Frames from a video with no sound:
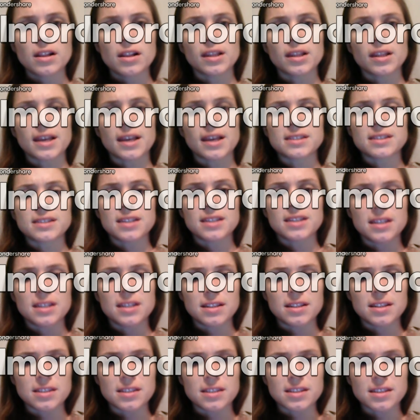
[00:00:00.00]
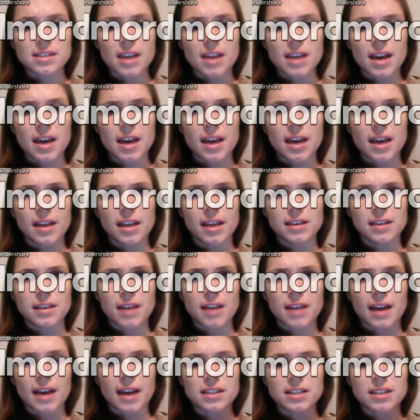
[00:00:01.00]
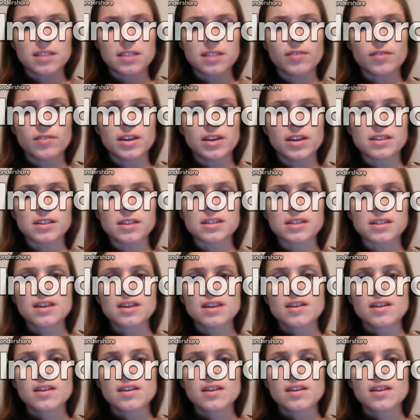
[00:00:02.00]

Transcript: lessons and activities